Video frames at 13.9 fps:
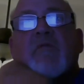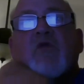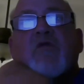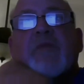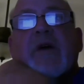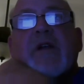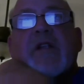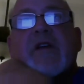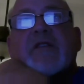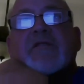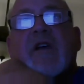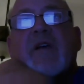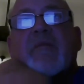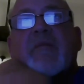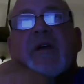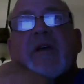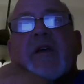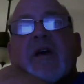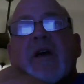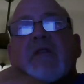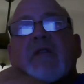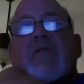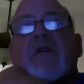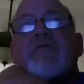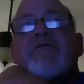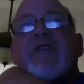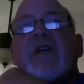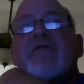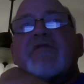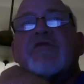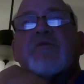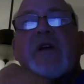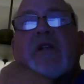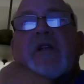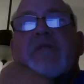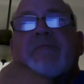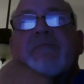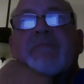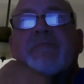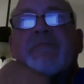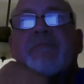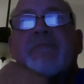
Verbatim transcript: Moved by Nick, second by Gar. All in favor, Joanne?